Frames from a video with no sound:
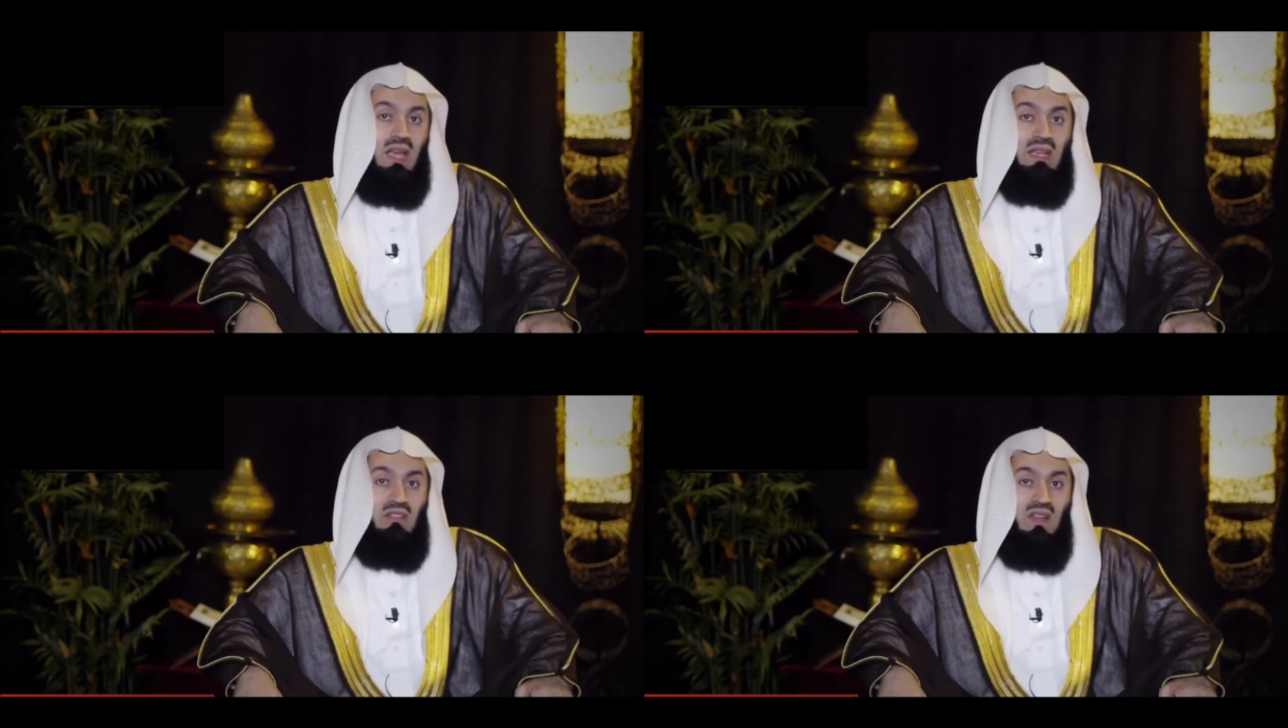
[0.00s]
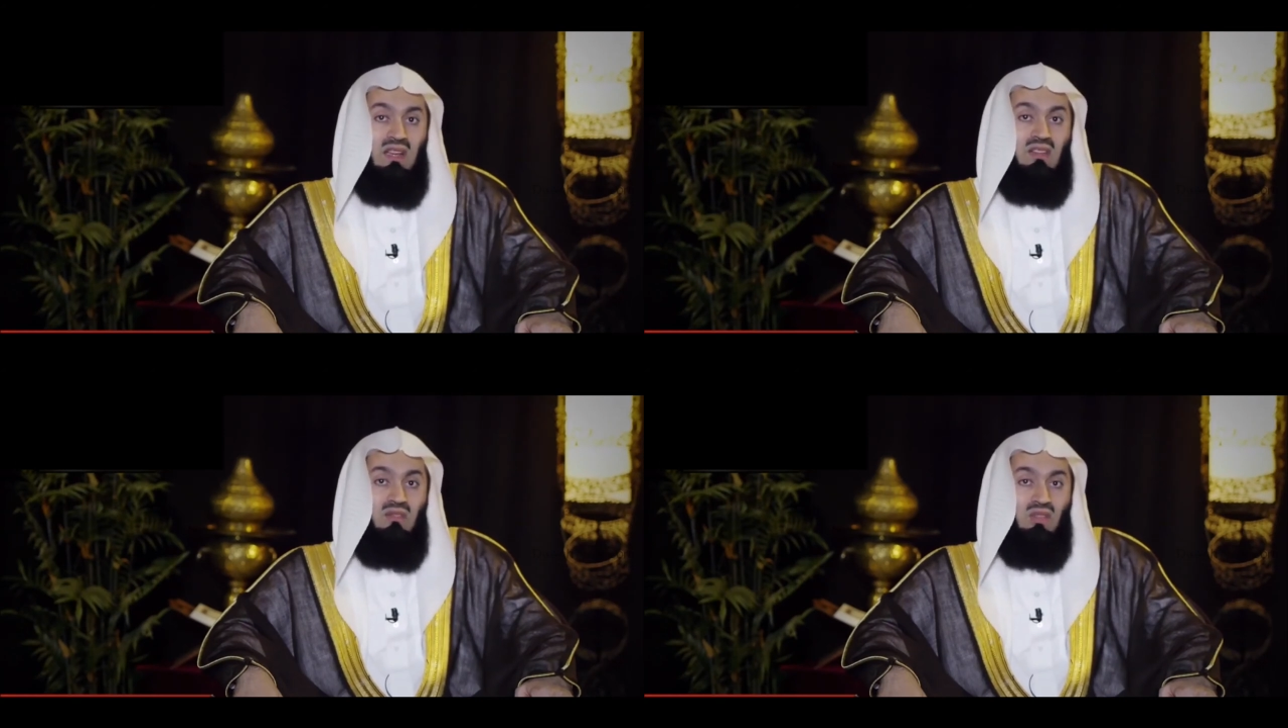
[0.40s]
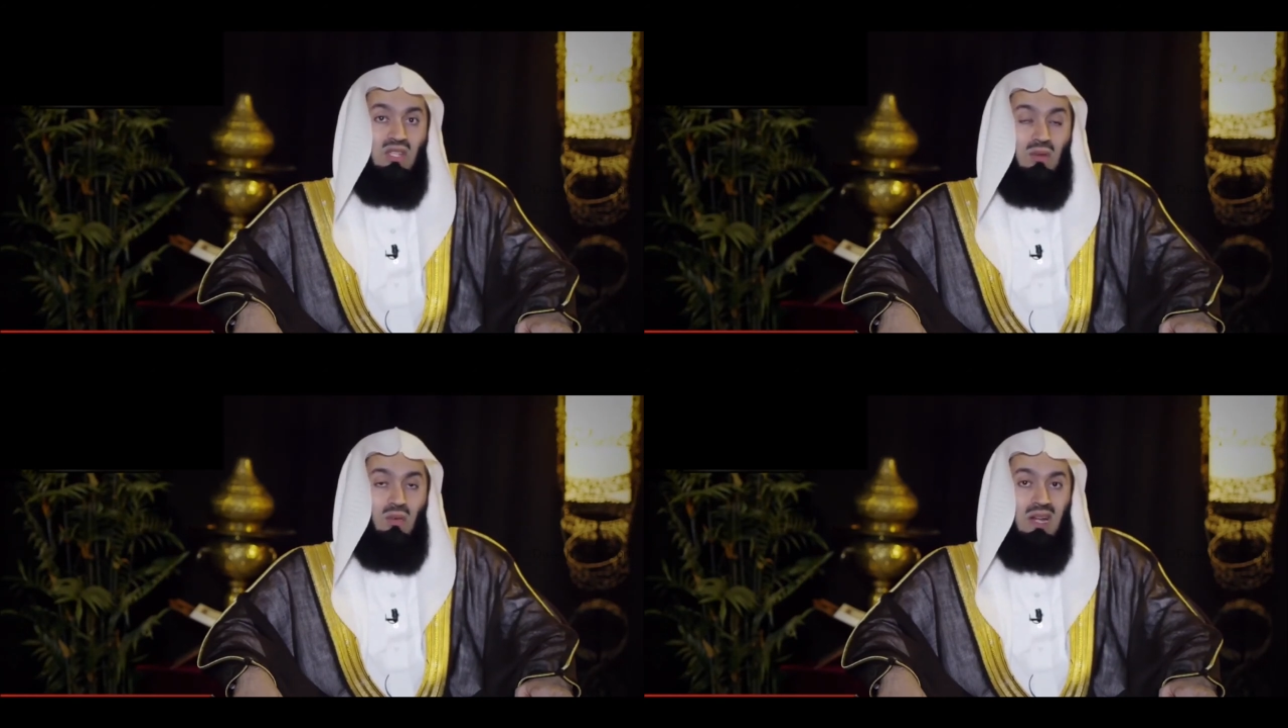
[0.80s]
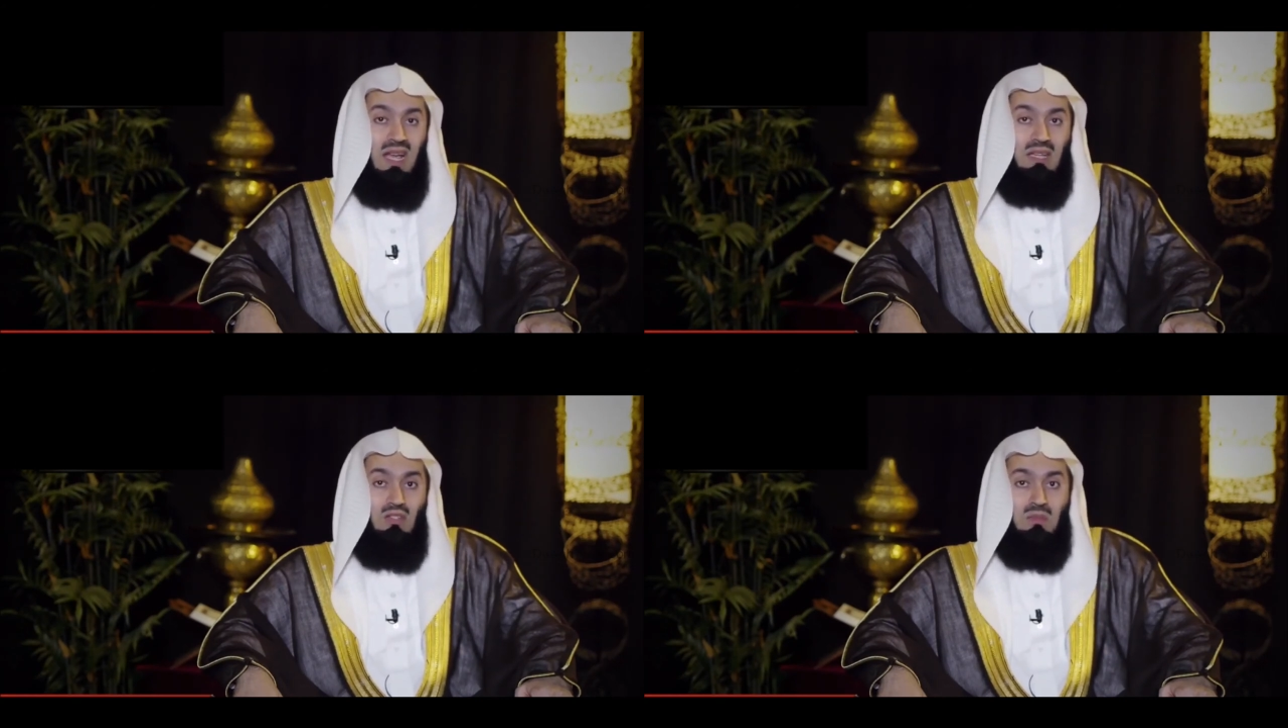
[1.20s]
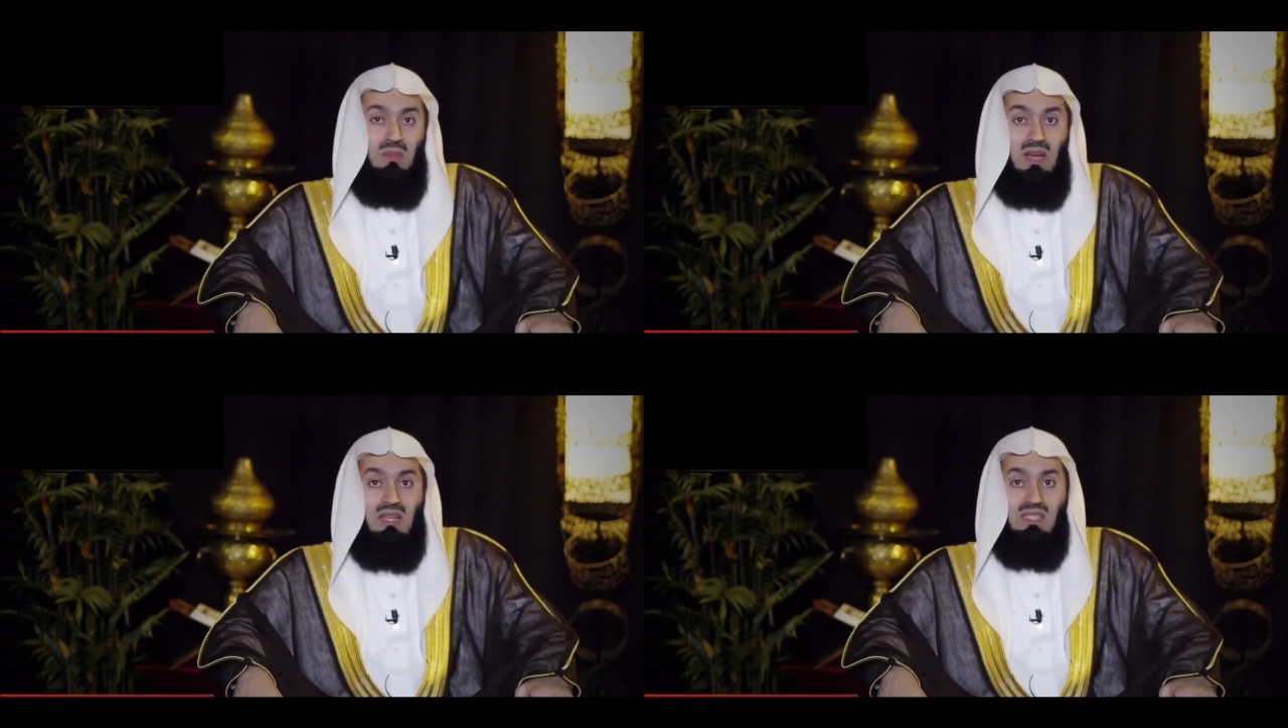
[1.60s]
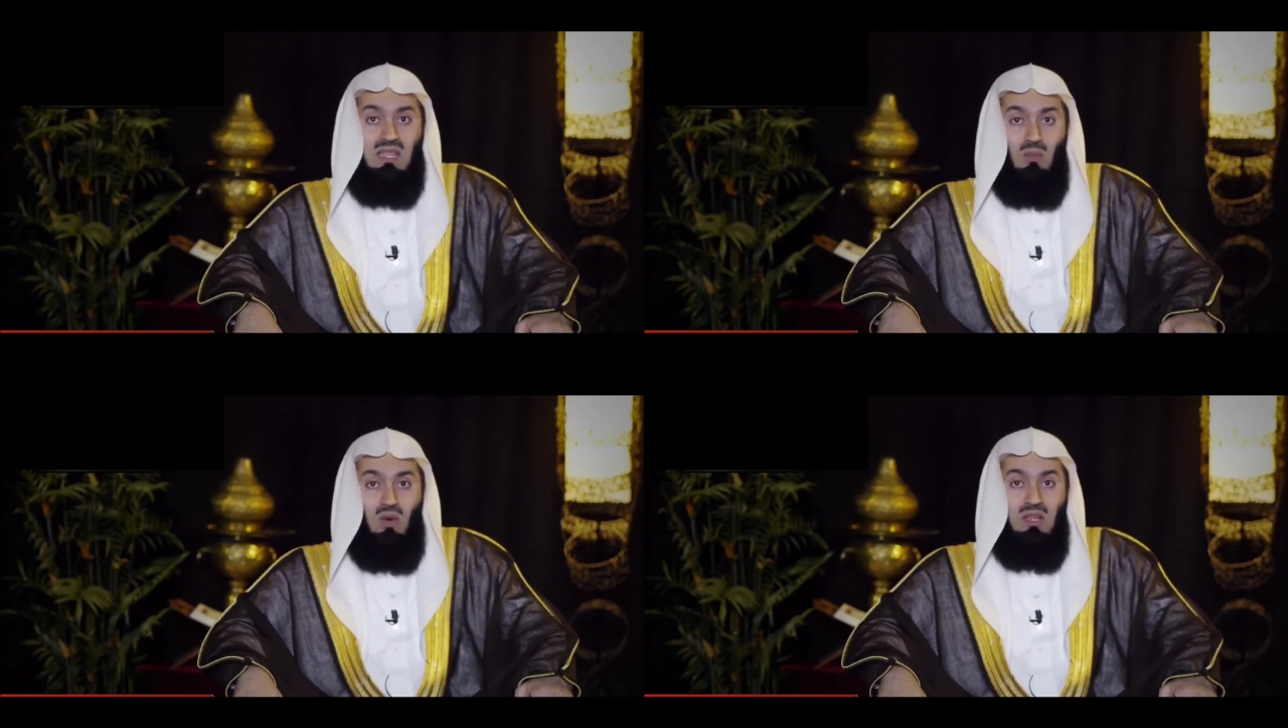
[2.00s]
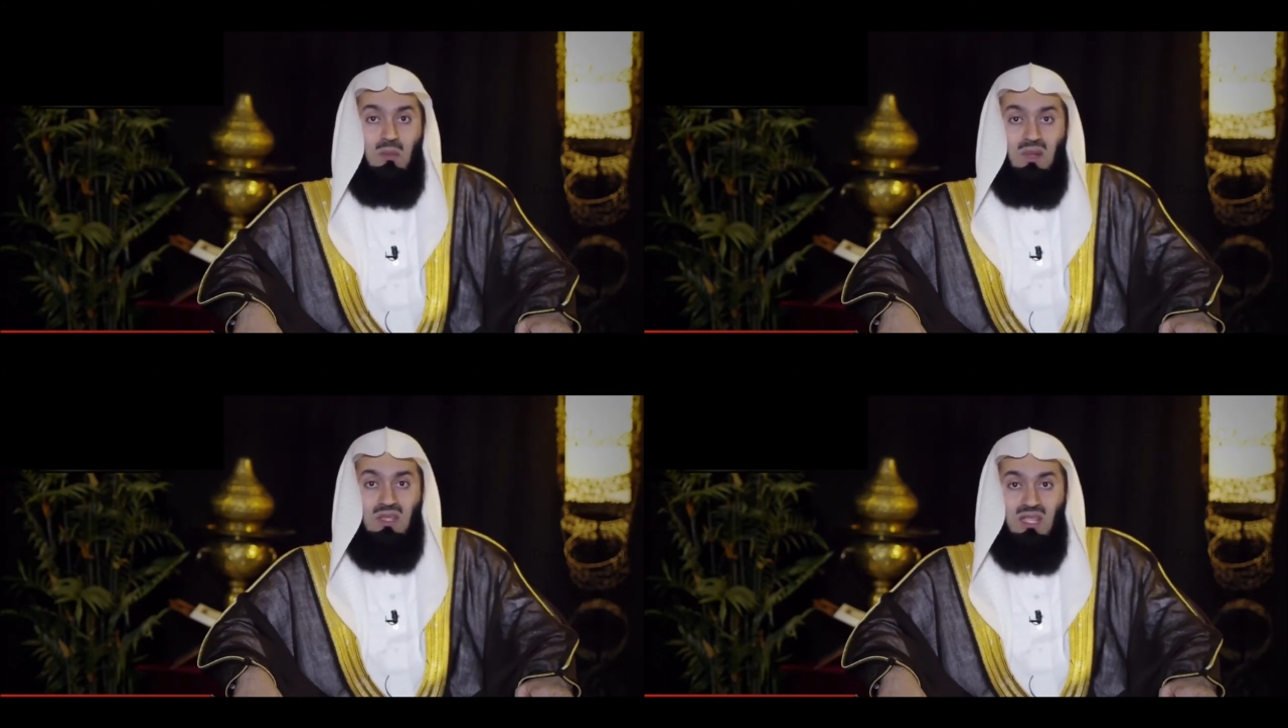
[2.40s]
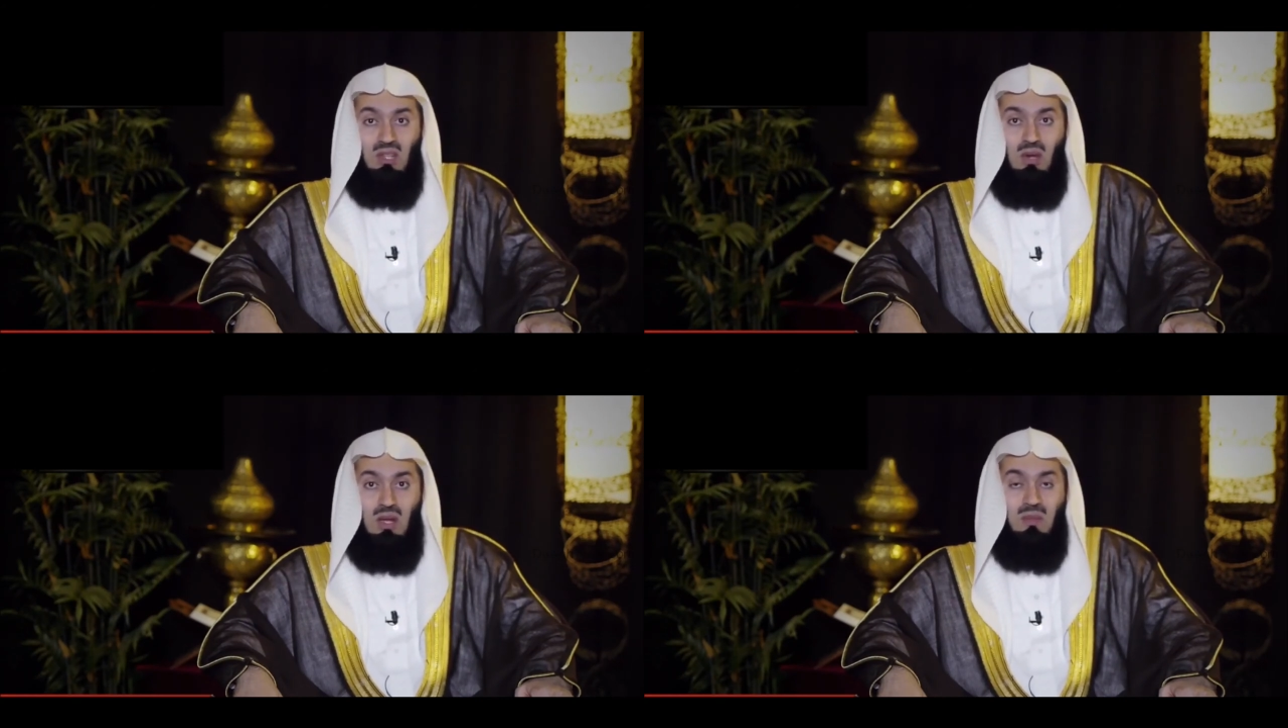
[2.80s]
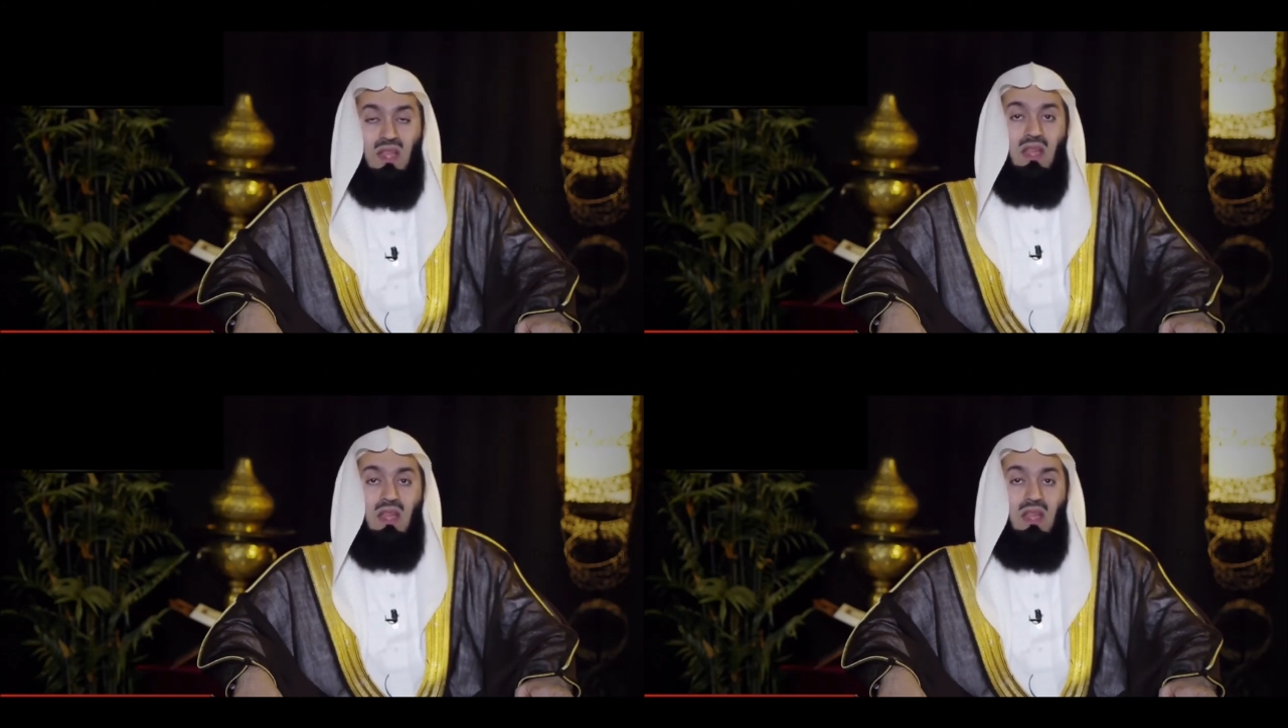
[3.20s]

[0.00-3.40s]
And in fact, if she would like to marry someone in particular,